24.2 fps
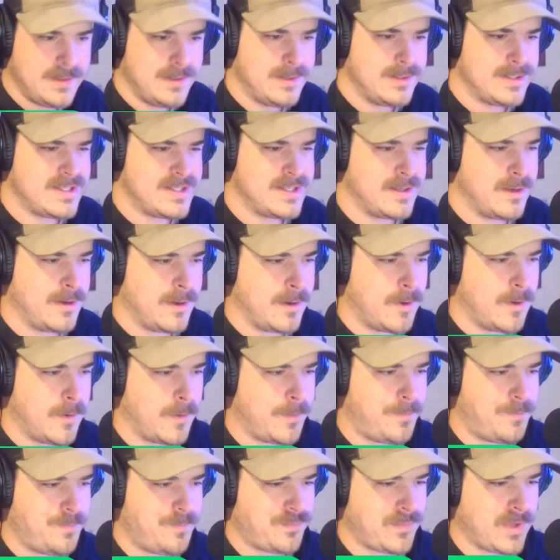
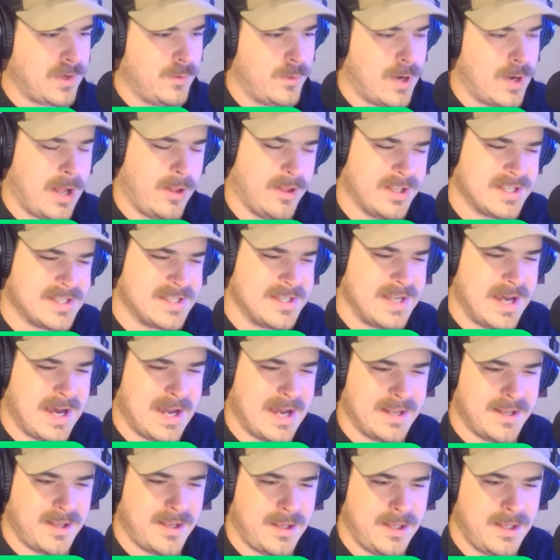So while it's
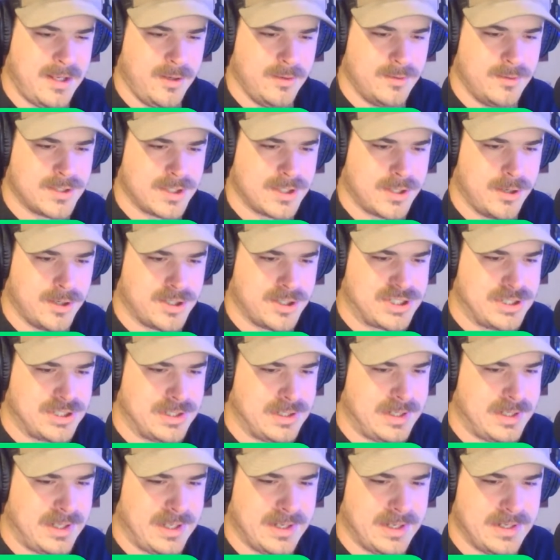not a huge
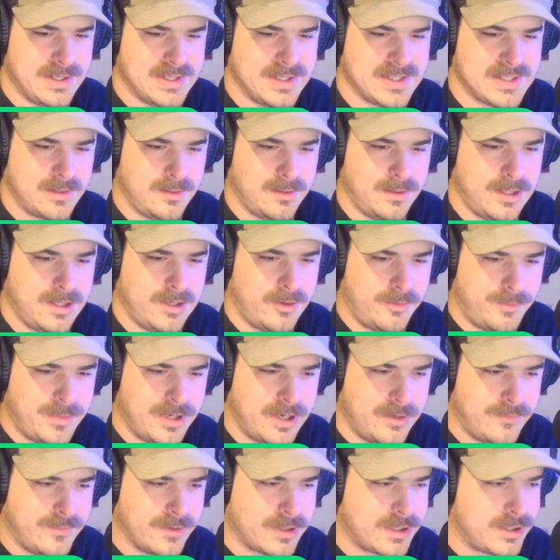cushion, it is a little bit
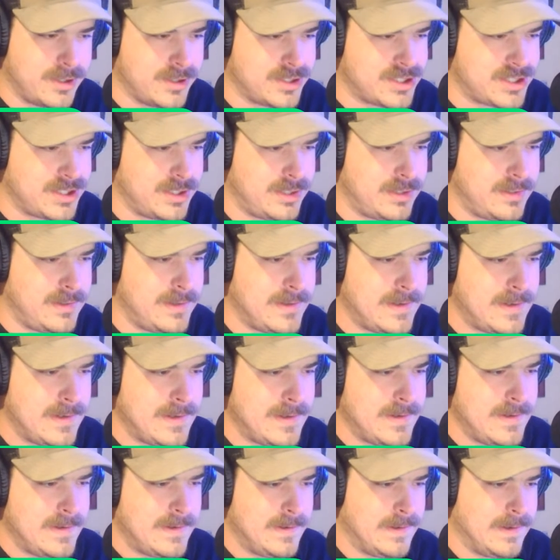of a cushion.
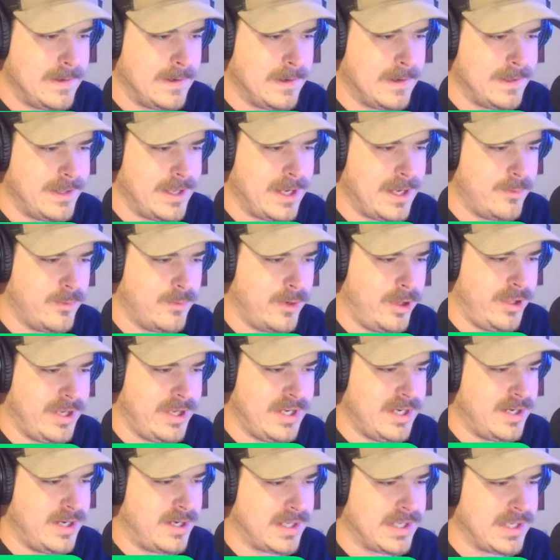They really
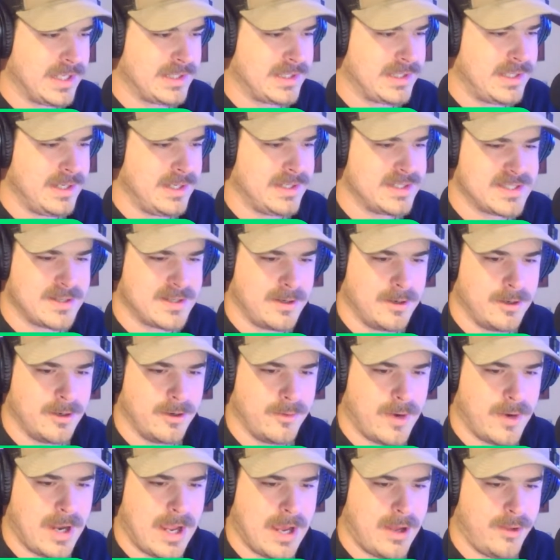need to get things turned
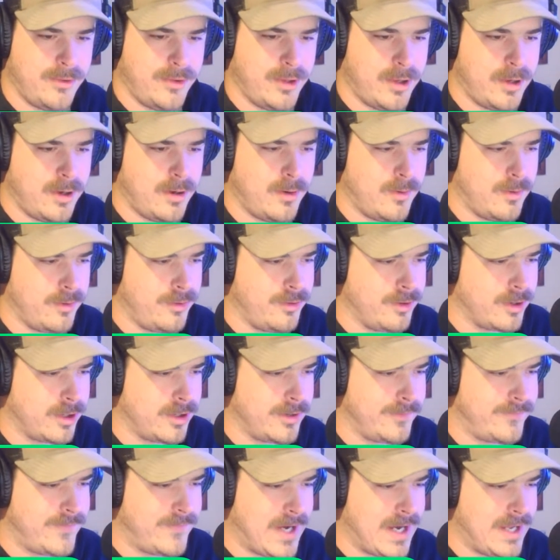around, though, or they're
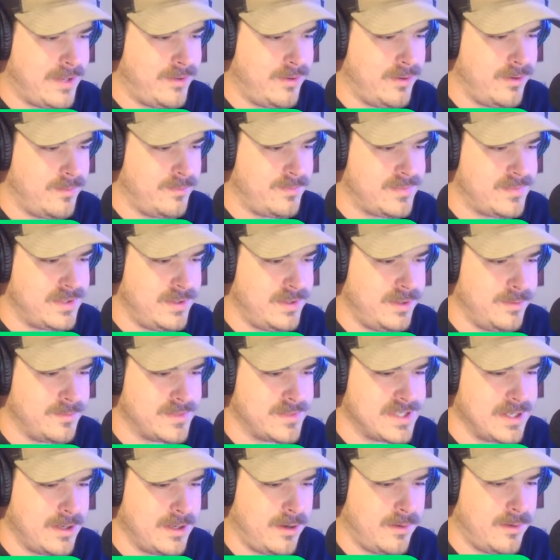going to find
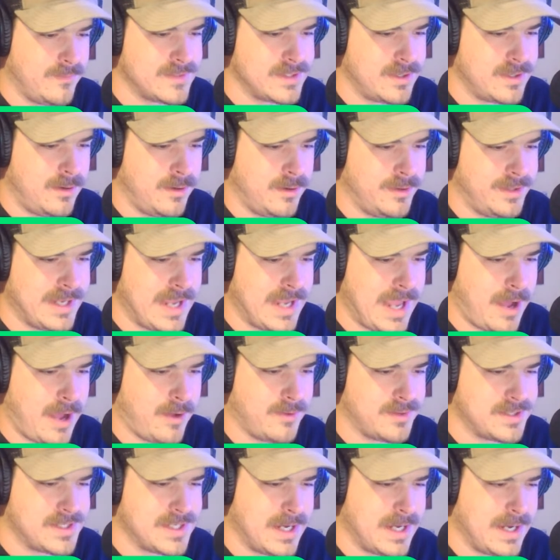themselves on the
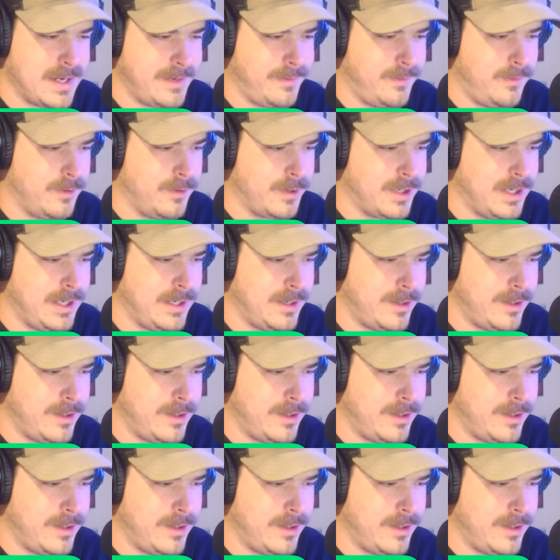outside looking